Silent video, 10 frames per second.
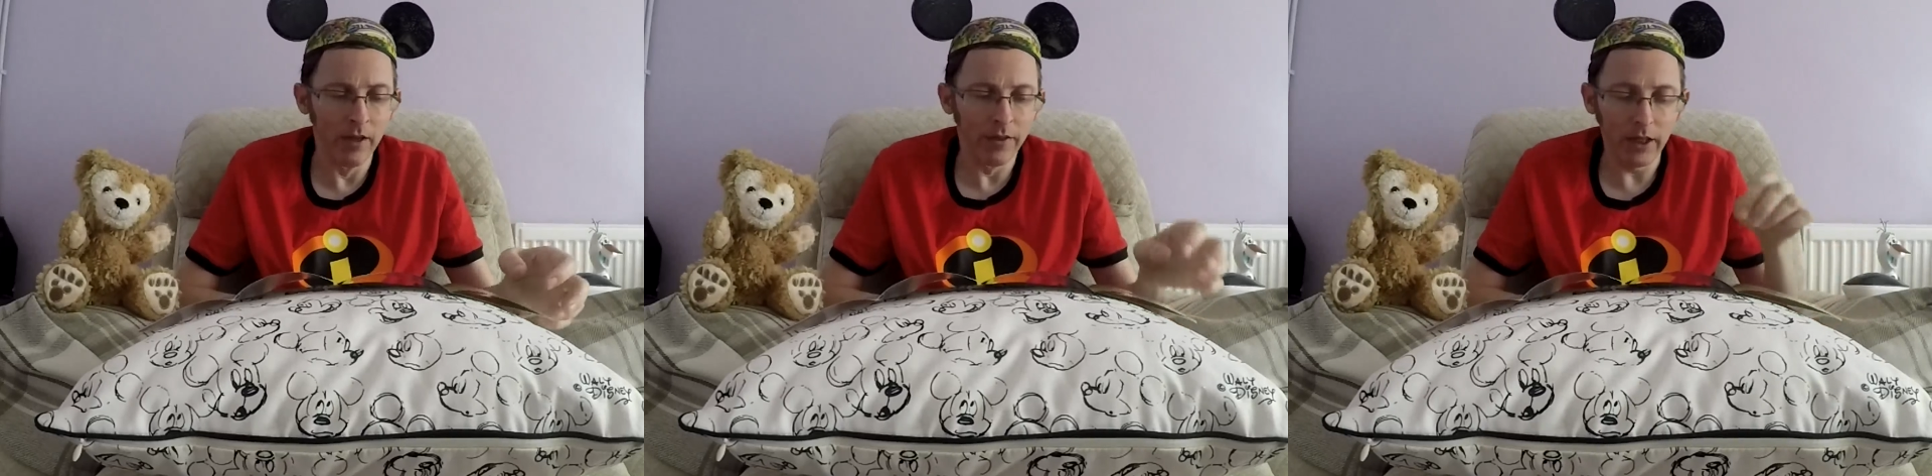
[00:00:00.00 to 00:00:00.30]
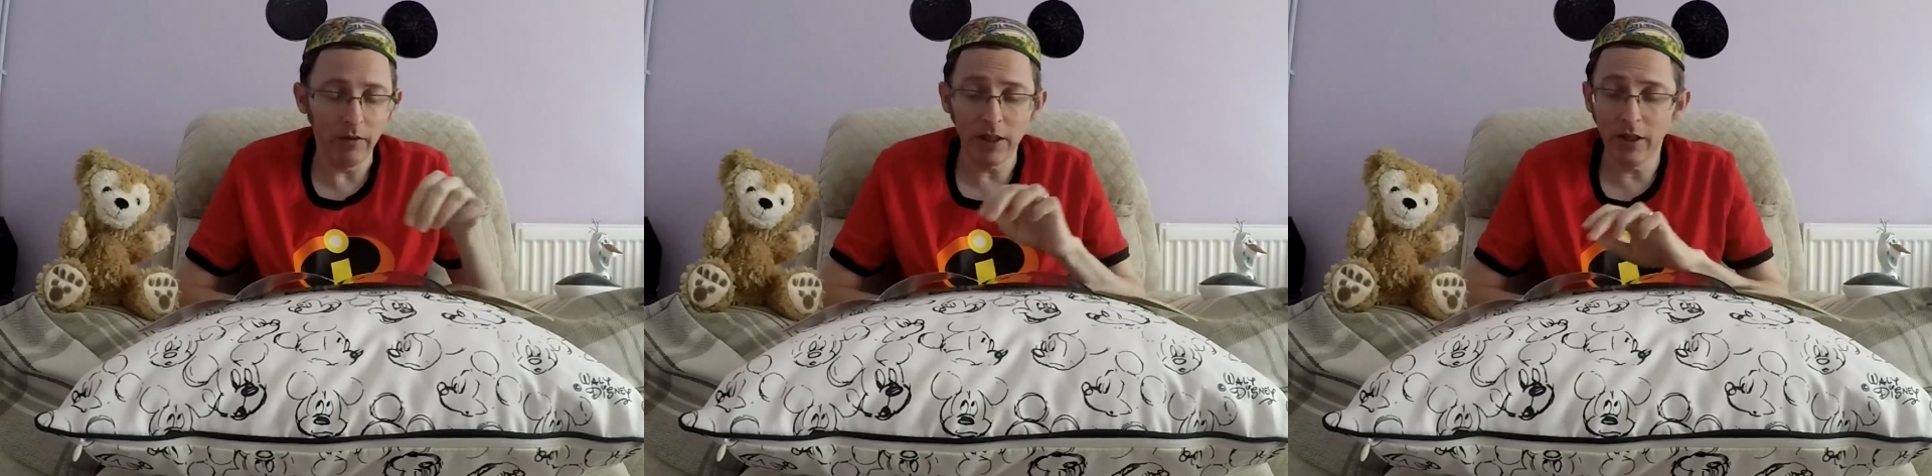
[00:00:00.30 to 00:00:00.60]

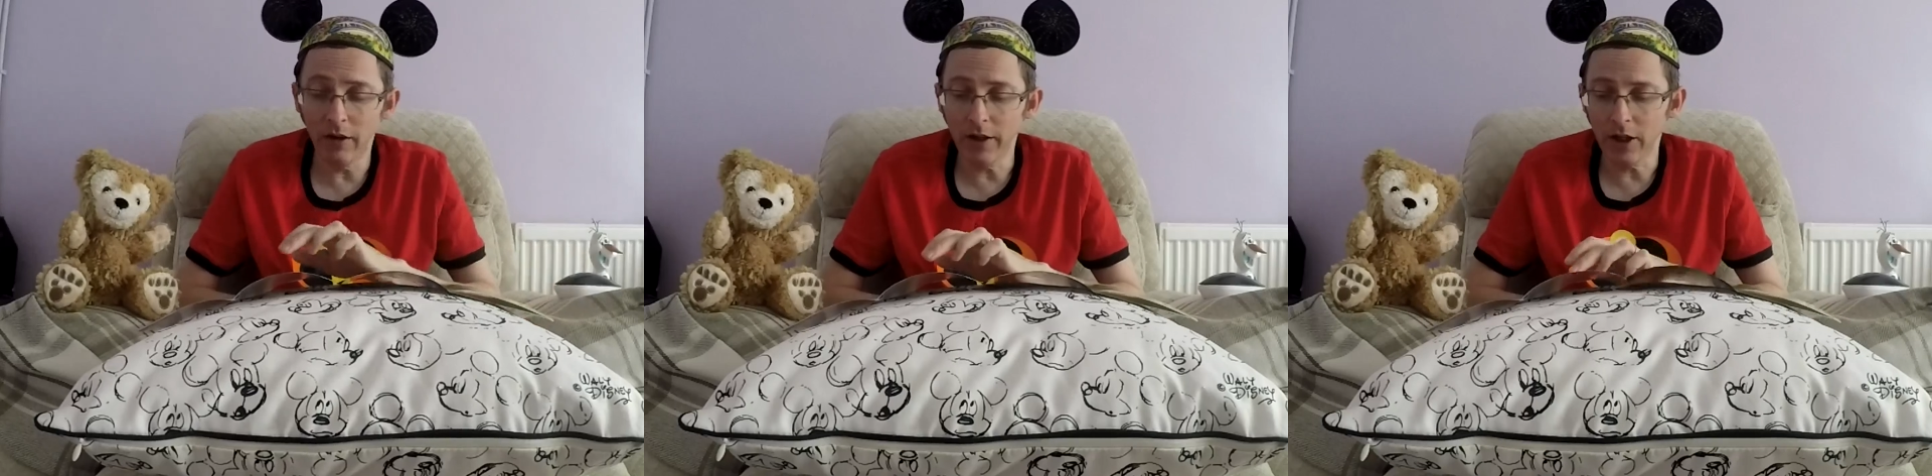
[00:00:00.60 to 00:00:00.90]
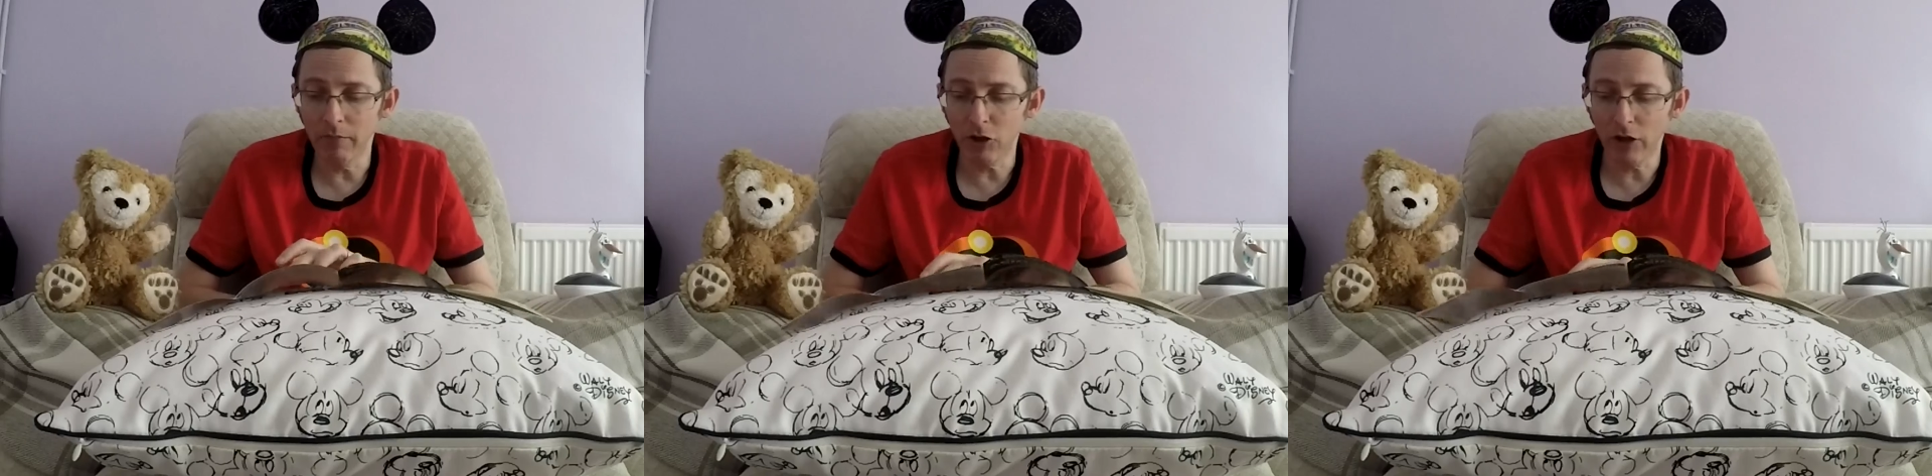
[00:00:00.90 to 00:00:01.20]
There is a
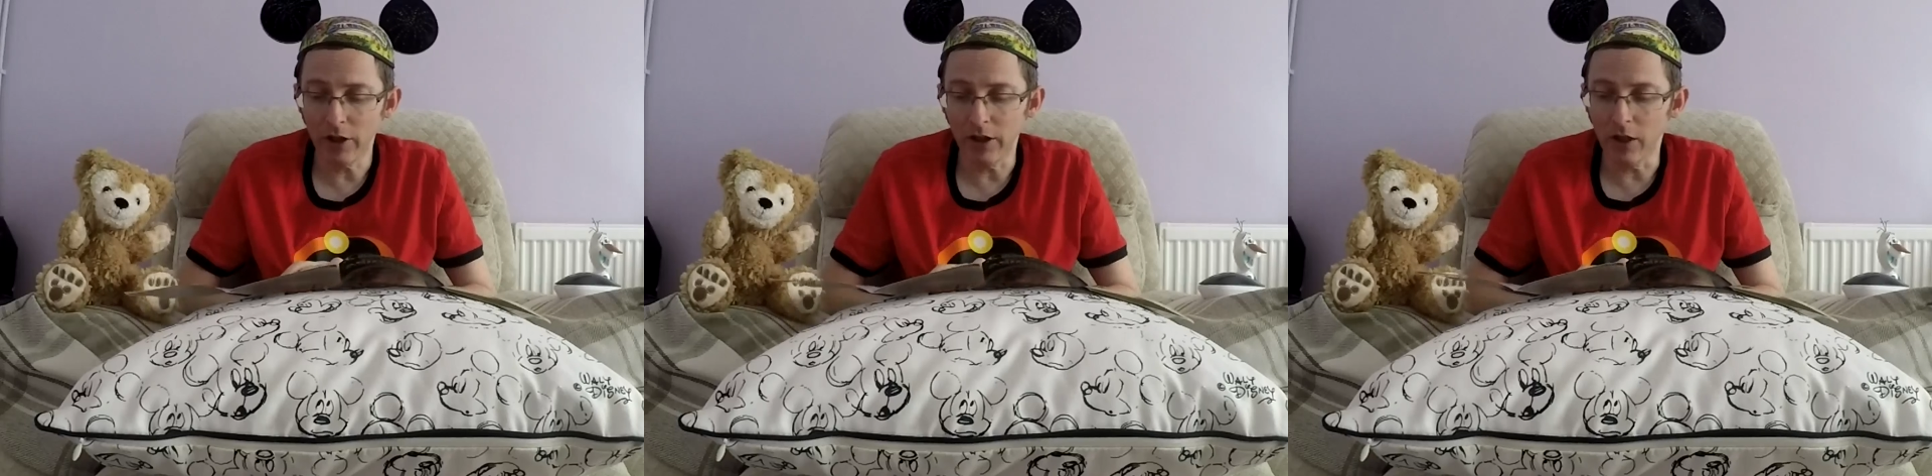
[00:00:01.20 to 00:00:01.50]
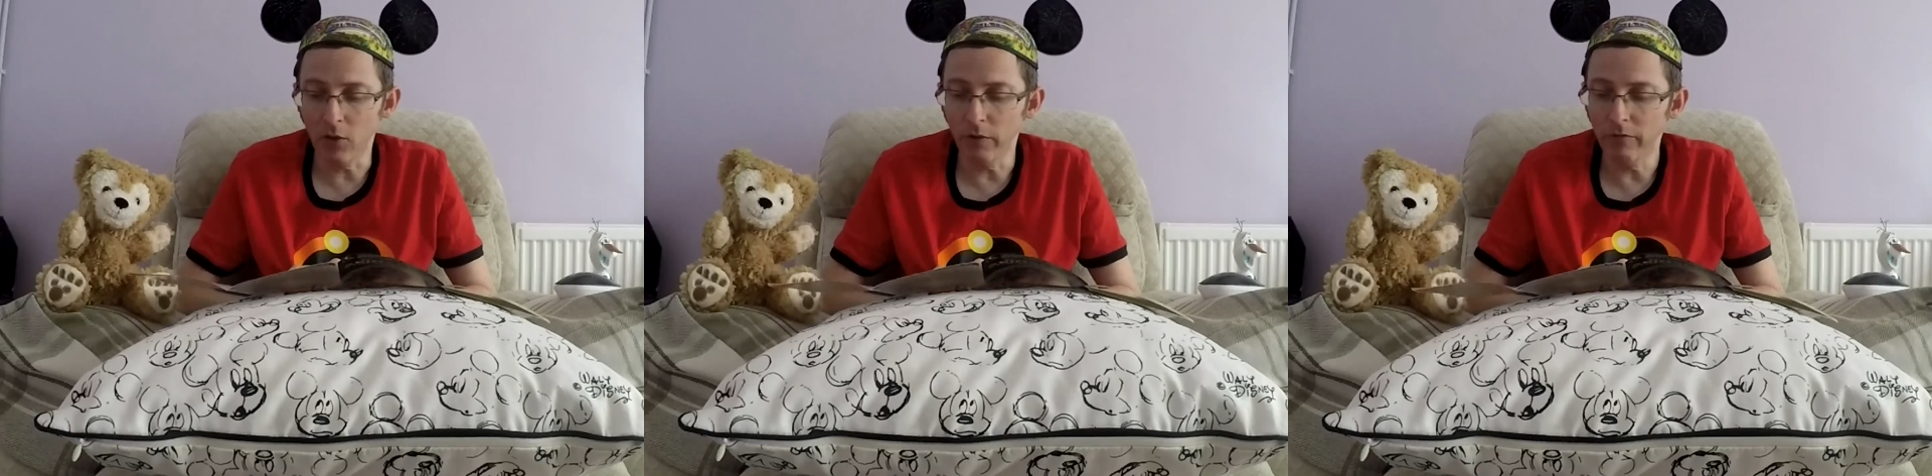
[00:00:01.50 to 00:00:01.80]
nighttime attraction there
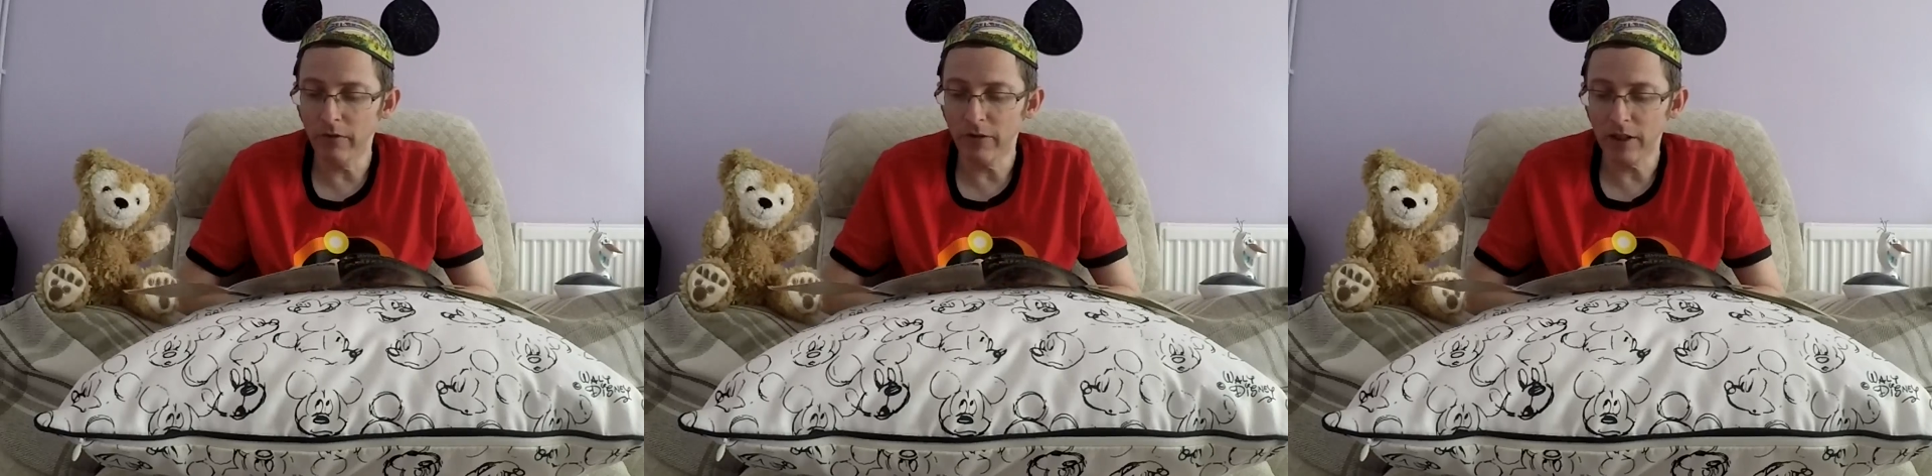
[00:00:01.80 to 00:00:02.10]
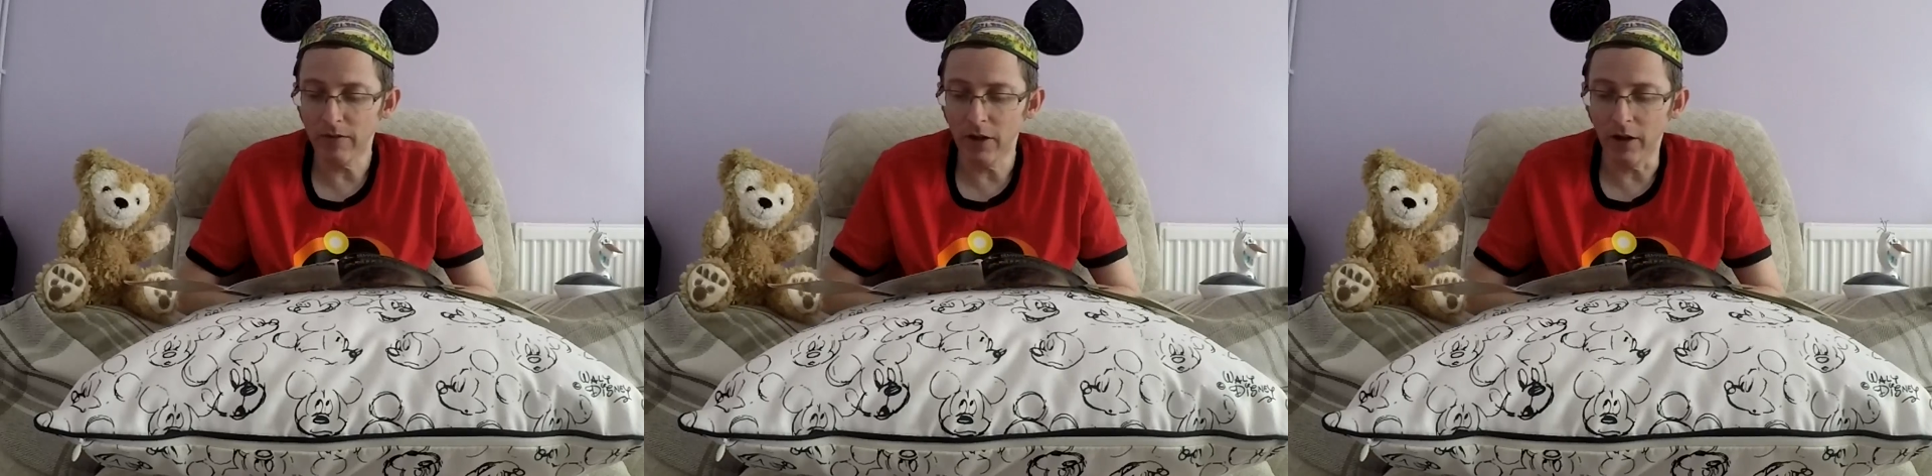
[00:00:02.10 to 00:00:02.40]
called the Rivers
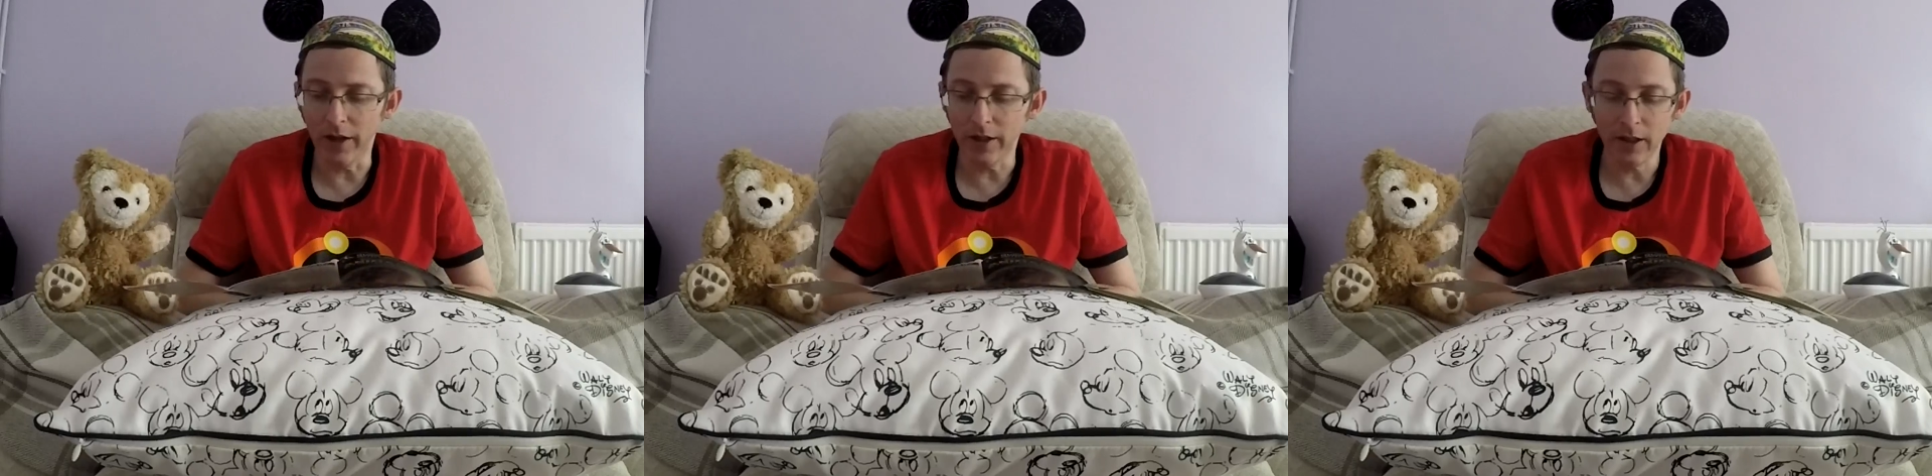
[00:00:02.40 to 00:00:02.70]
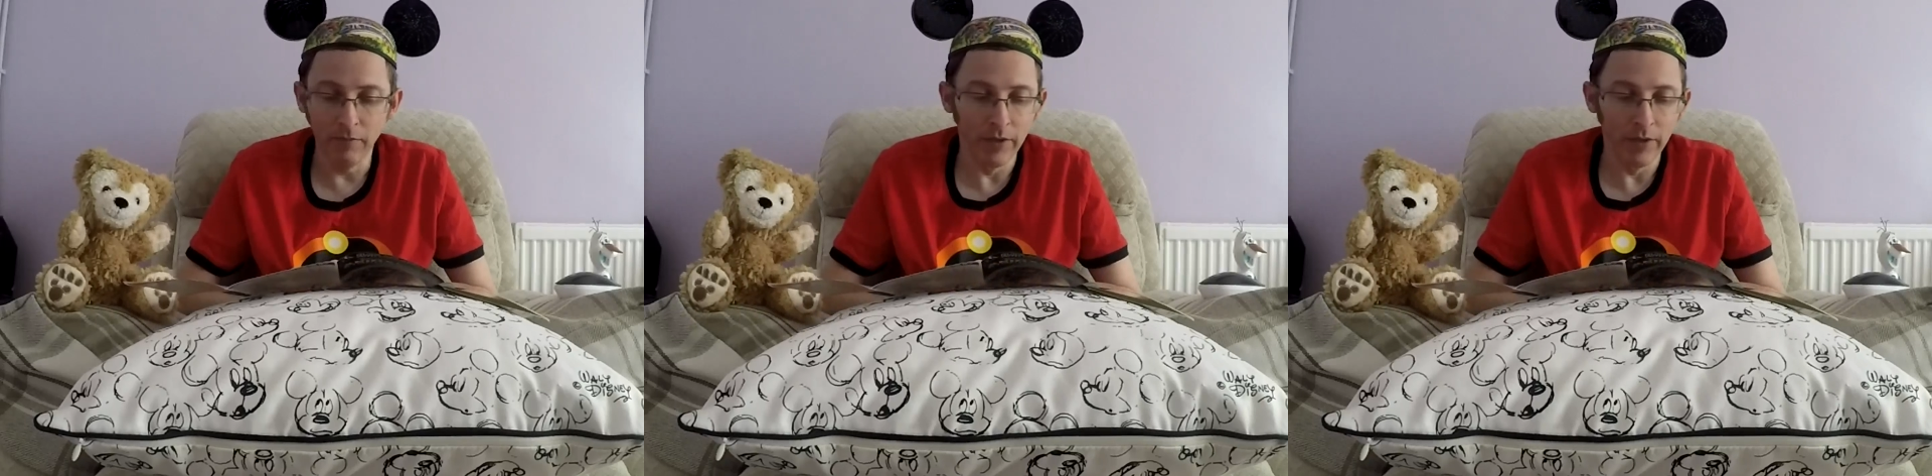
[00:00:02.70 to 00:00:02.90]
of Light,